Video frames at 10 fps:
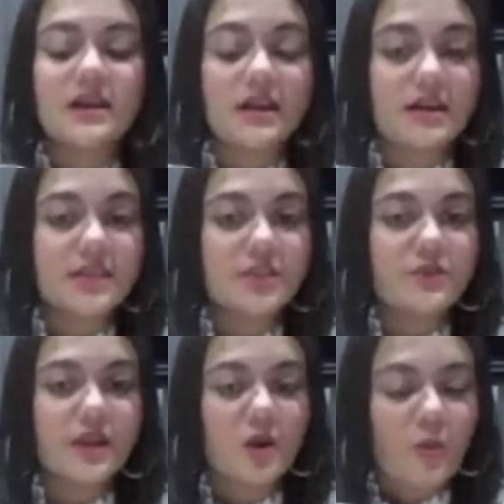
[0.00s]
then
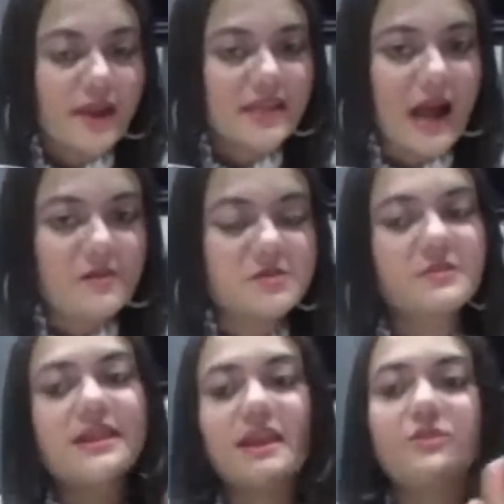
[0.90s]
you can avoid cow's
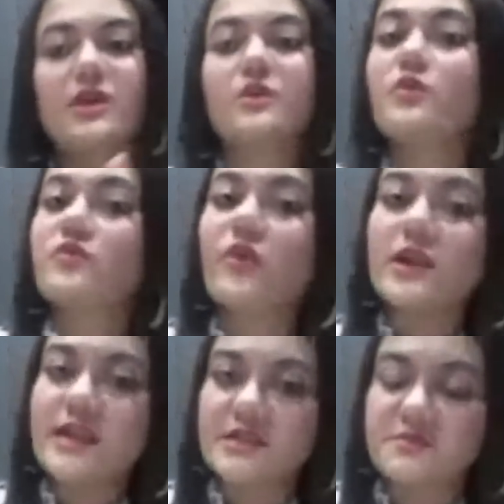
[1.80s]
milk and you can go
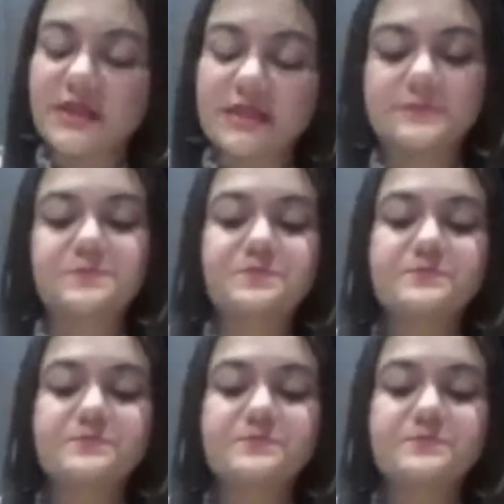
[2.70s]
for nut milk.